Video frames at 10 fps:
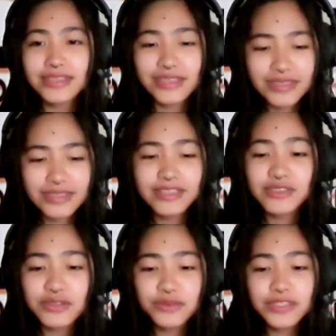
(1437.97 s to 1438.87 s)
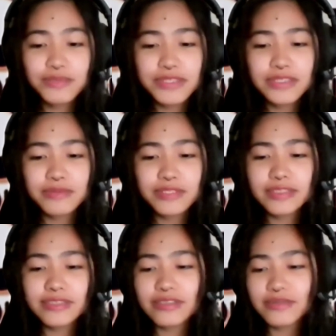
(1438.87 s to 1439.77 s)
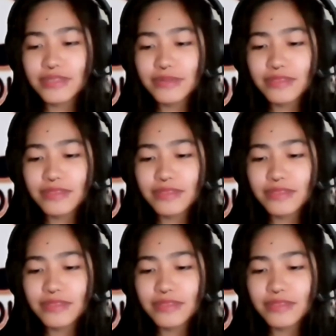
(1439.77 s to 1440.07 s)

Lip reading: It is. There's always a possibility of